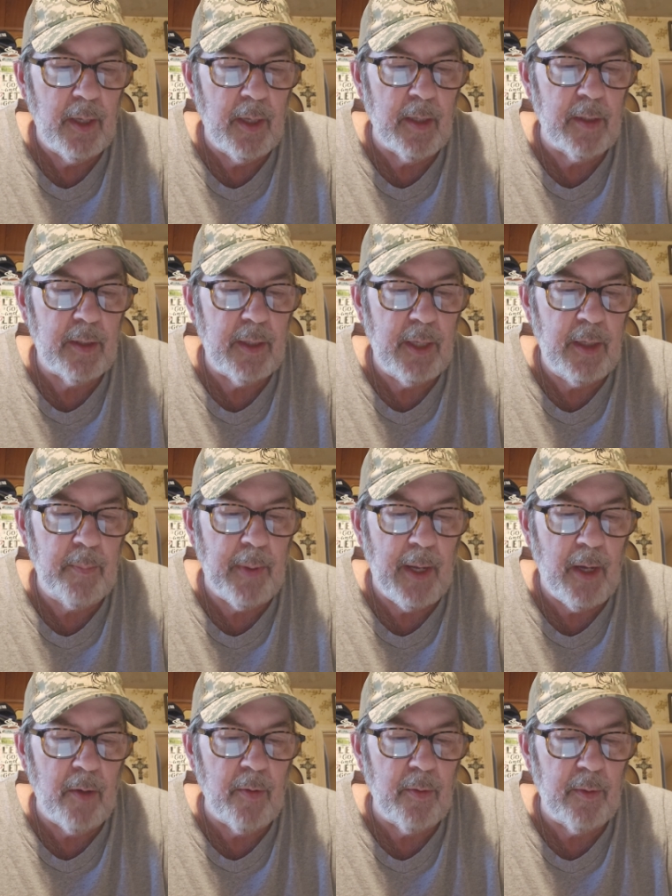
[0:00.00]
and keep
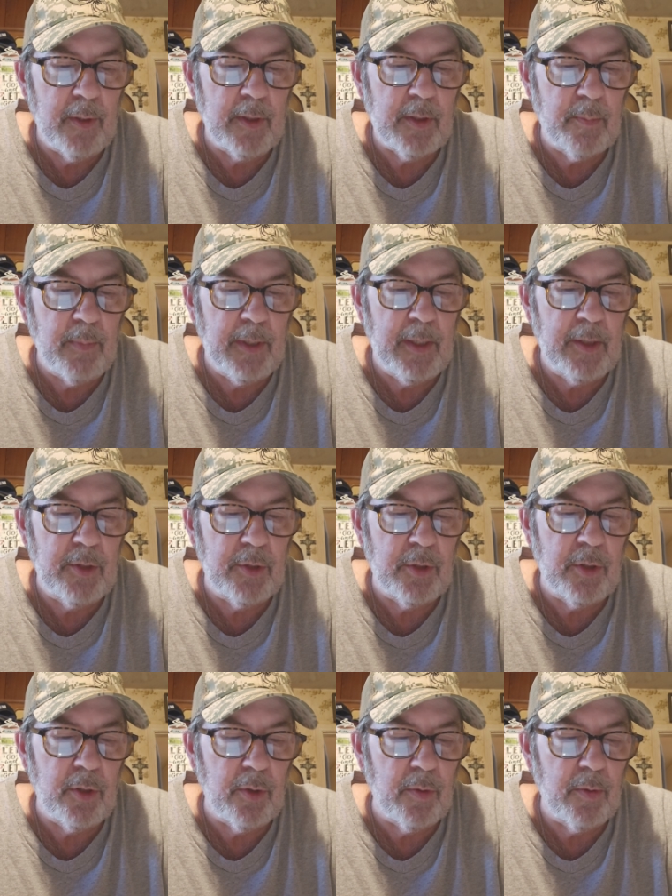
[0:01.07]
out, this means
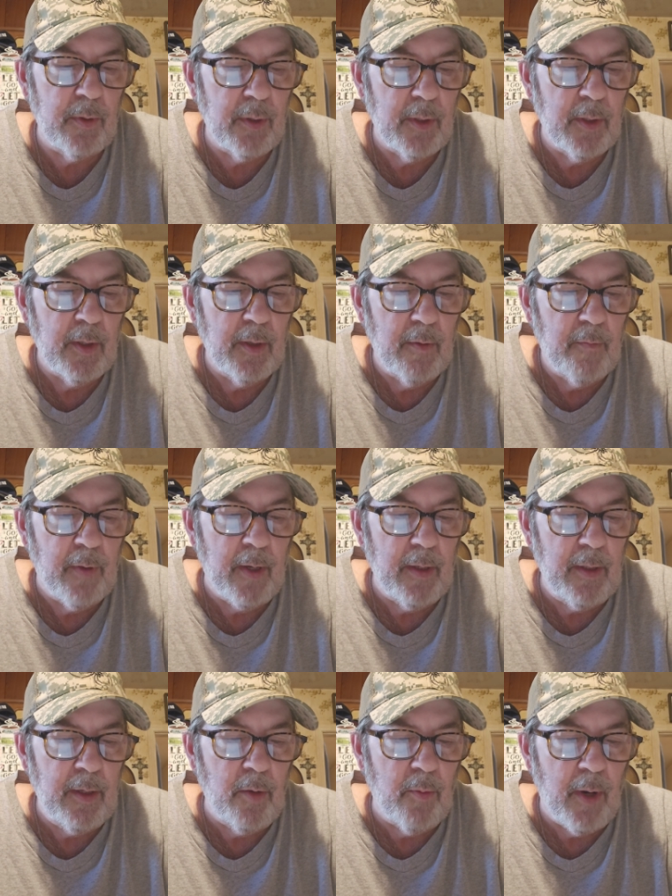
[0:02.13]
you.
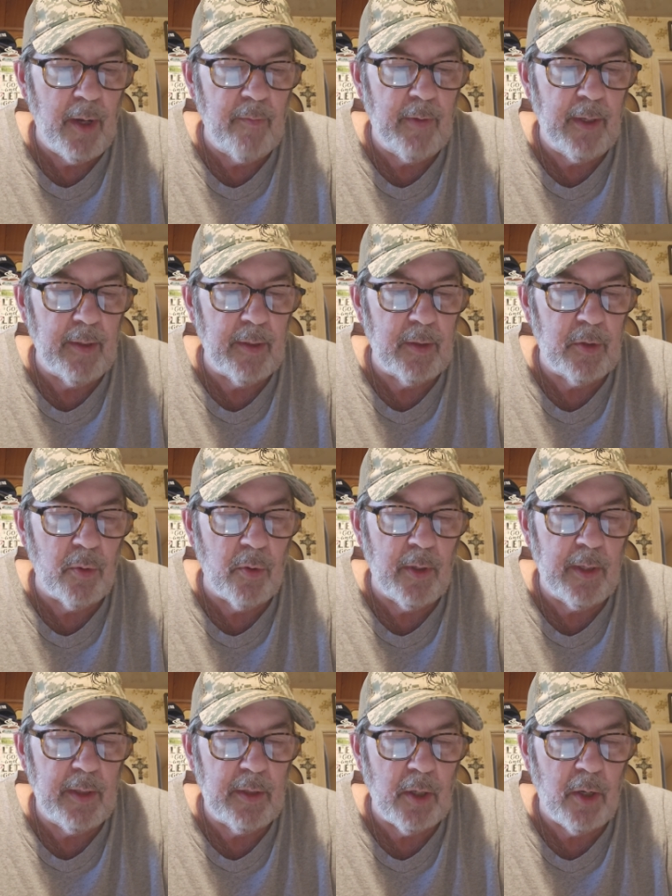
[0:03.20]
Finally arriving at the
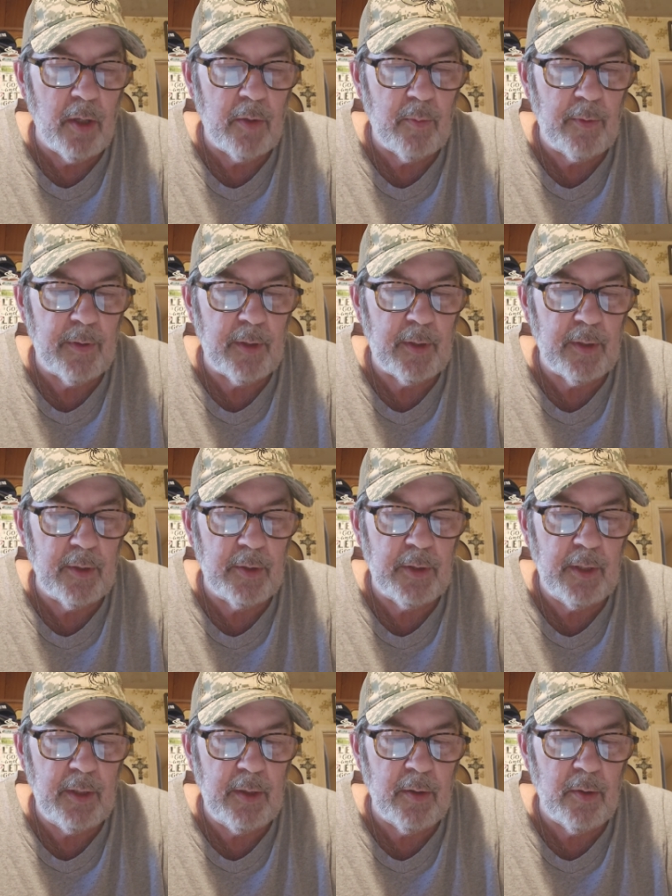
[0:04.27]
door, he talked with a
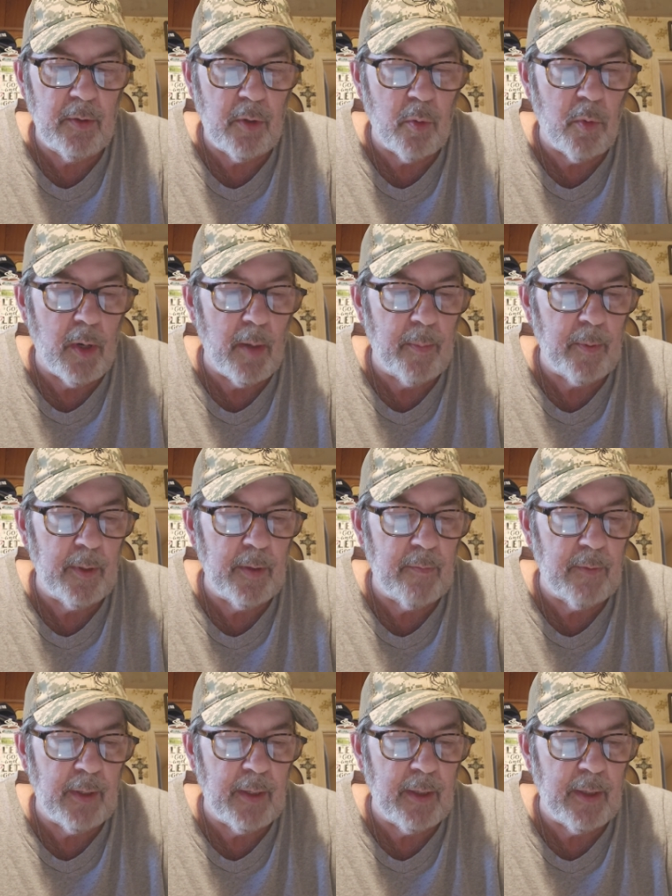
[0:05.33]
congenial, cooperative